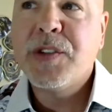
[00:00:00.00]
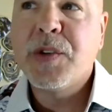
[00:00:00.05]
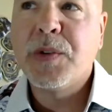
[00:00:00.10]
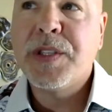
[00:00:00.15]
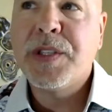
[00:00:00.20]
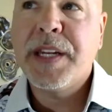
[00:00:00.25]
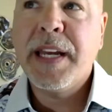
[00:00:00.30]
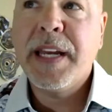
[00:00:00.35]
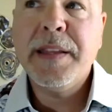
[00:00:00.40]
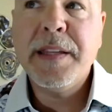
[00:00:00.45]
and so
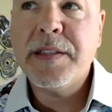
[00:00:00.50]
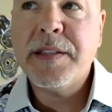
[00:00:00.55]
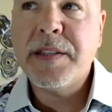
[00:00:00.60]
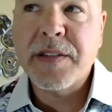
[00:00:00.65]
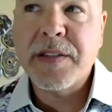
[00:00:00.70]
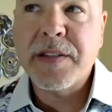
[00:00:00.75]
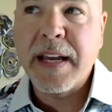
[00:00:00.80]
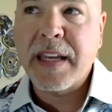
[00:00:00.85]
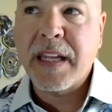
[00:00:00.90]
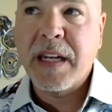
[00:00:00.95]
today, this
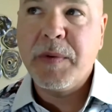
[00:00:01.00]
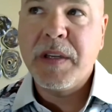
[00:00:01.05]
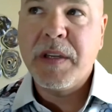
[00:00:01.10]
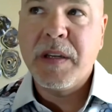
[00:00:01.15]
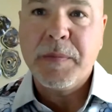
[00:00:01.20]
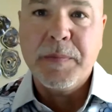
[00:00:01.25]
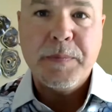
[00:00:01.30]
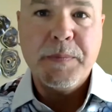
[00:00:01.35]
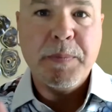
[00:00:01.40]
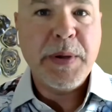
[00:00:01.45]
is not going to
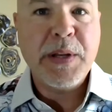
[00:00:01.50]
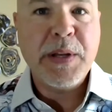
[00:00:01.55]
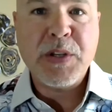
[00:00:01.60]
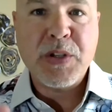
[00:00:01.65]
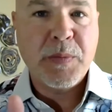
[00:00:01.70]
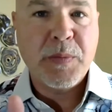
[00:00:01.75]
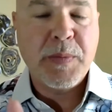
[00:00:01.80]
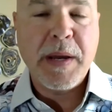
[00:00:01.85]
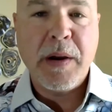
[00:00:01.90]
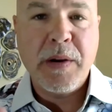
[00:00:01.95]
be a
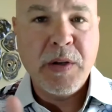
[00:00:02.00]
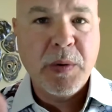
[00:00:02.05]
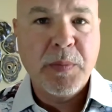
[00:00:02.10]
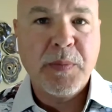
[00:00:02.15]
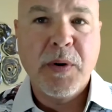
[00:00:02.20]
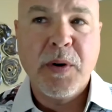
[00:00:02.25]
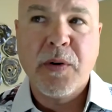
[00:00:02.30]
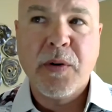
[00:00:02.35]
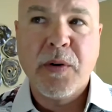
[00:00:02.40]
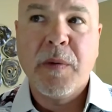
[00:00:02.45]
pitch about your
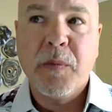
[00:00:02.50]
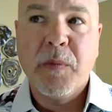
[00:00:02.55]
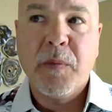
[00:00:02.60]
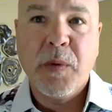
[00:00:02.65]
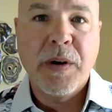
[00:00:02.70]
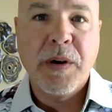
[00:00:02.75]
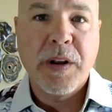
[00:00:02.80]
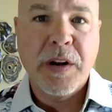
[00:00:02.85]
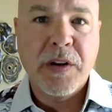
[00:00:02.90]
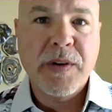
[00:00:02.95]
program.
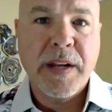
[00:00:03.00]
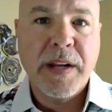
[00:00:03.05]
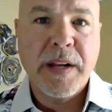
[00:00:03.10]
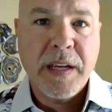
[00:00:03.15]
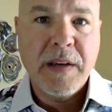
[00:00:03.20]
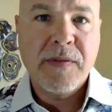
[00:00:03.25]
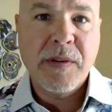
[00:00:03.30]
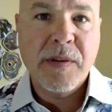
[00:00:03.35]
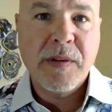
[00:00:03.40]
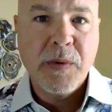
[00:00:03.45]
We're going to try
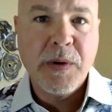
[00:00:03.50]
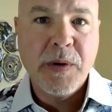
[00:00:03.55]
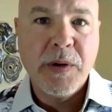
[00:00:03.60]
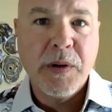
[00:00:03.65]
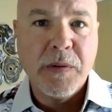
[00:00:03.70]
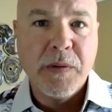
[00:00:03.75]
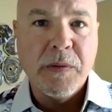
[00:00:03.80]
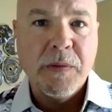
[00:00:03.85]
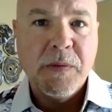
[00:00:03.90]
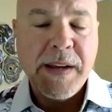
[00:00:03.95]
to give them
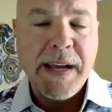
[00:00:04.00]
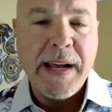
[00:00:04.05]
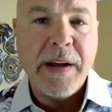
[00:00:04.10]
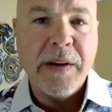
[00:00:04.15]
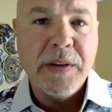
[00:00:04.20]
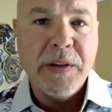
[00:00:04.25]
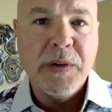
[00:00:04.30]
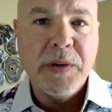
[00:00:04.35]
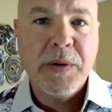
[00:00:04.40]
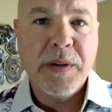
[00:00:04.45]
real
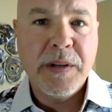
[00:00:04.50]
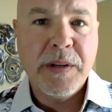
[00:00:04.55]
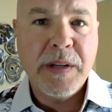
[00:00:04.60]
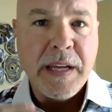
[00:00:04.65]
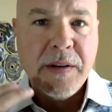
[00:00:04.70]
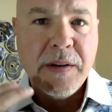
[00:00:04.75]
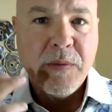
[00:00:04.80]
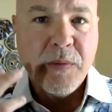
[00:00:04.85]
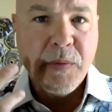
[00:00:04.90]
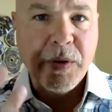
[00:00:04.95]
value and,
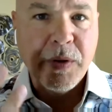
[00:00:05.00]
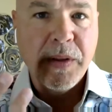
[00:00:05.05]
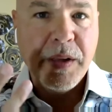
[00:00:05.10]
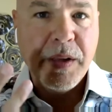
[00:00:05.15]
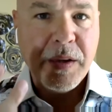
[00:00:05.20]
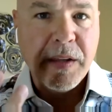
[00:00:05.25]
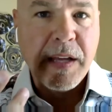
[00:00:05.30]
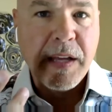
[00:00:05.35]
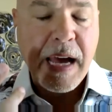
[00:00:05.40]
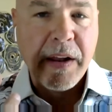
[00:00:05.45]
and
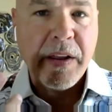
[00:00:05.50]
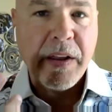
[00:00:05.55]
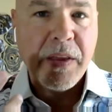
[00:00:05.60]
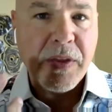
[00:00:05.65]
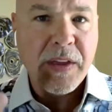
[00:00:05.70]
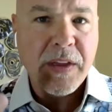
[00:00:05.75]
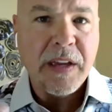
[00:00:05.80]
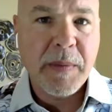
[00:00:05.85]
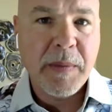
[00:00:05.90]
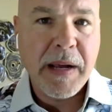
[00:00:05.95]
really how to
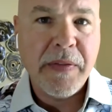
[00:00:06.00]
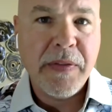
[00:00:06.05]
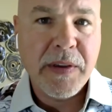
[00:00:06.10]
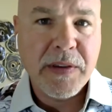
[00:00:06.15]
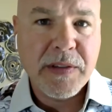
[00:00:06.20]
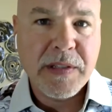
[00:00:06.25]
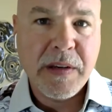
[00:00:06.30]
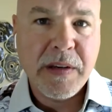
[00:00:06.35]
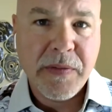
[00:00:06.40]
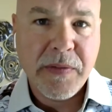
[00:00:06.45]
think about this